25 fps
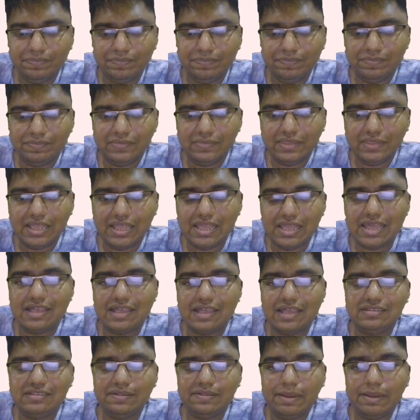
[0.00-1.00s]
and subscribe to
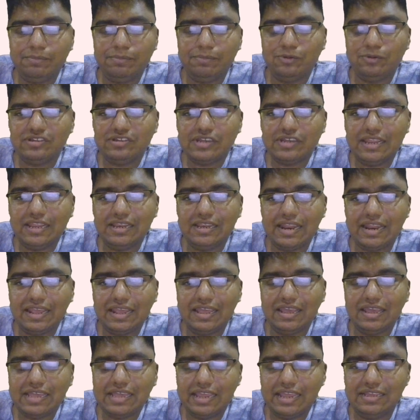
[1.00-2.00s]
the channel,
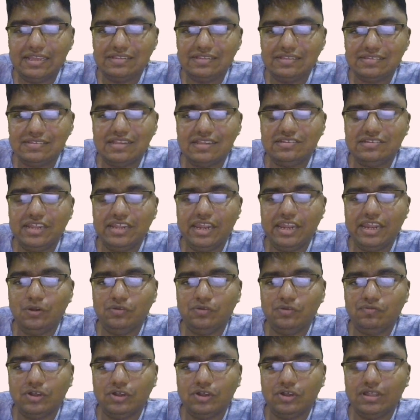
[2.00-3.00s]
guys, and stay tuned for the
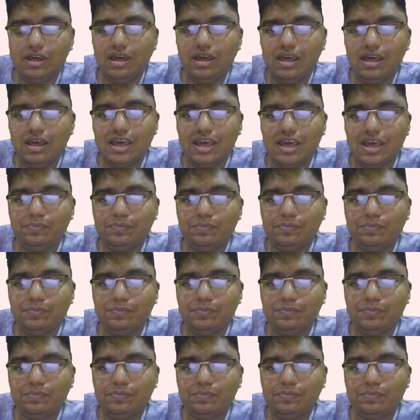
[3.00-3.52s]
upcoming